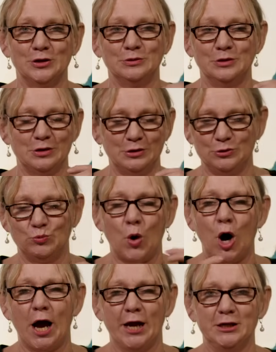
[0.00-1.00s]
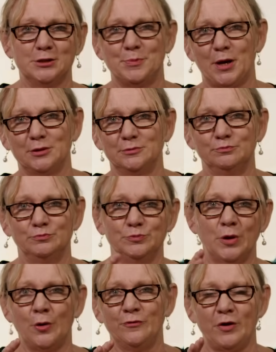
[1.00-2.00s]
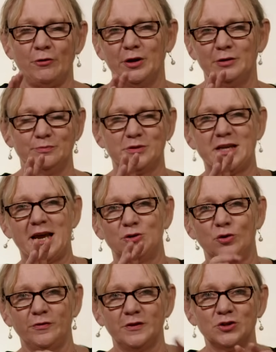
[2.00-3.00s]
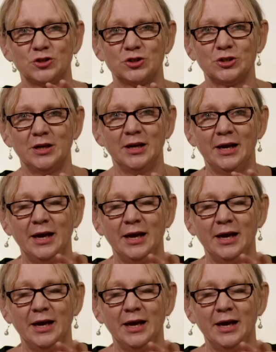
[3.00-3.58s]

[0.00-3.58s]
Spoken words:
and he's wise, but no, very standoffish.